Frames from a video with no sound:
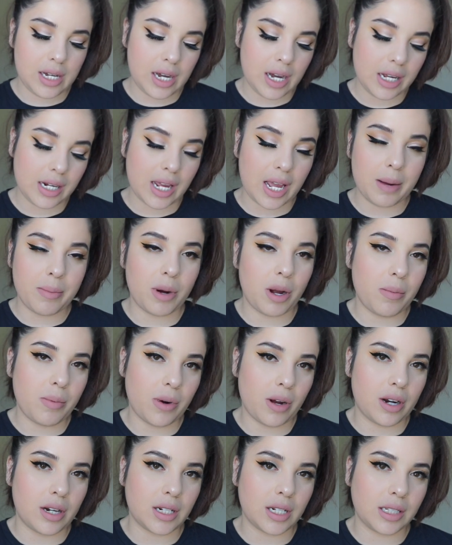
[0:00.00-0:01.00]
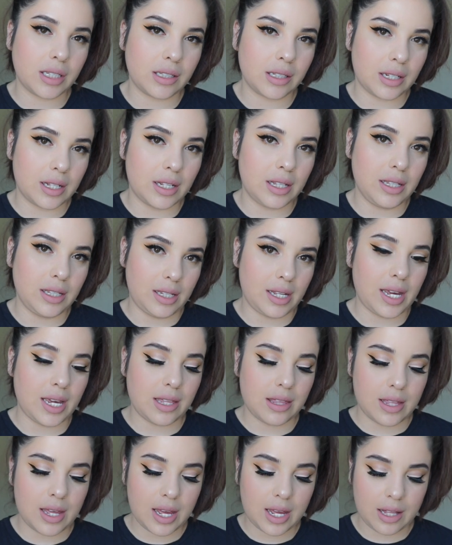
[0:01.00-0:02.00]
an eyebrow product
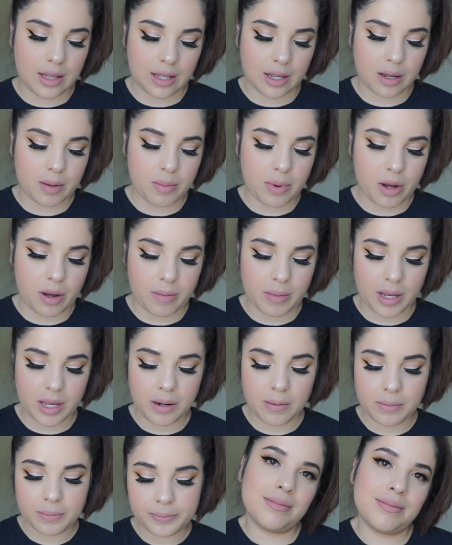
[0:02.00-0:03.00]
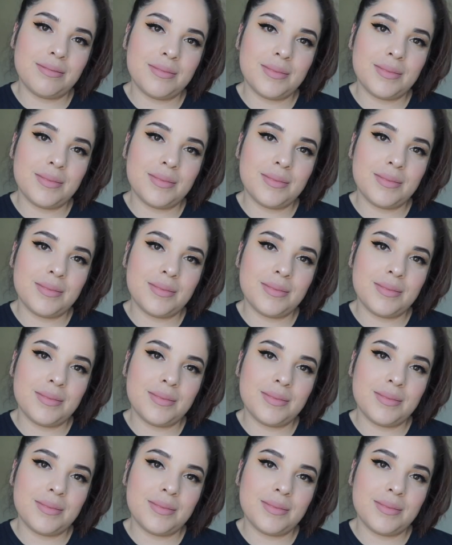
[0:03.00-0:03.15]
like that, like a pomade.